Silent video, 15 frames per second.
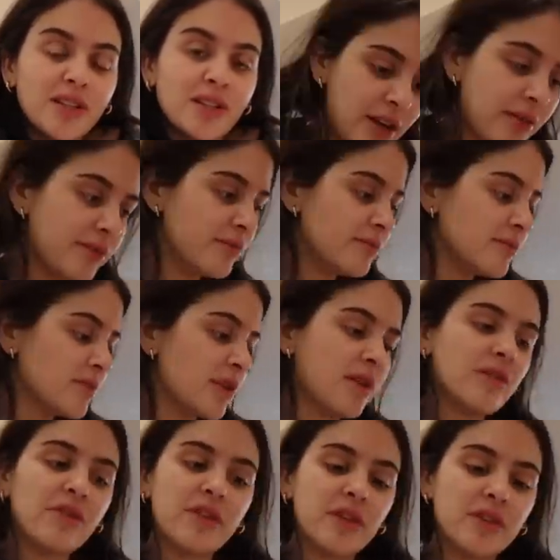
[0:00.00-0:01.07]
all right, I
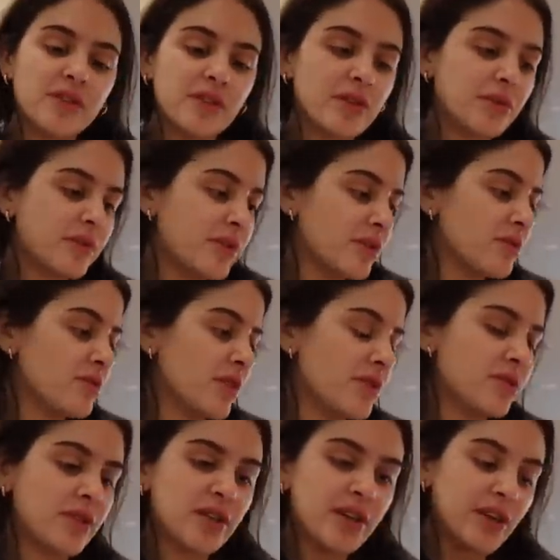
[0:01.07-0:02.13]
don't feel like dealing with this
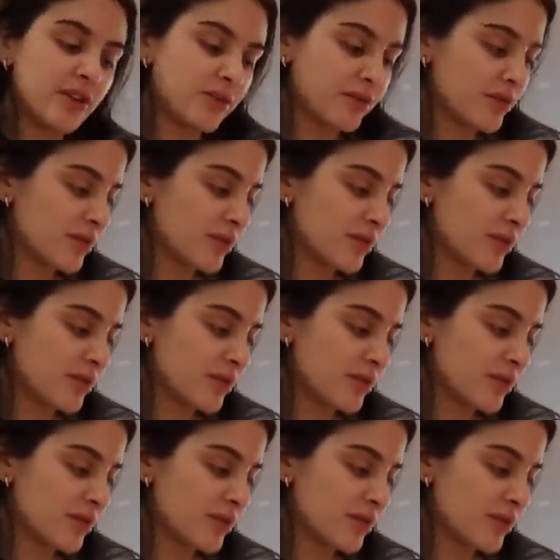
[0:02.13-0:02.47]
stress right now.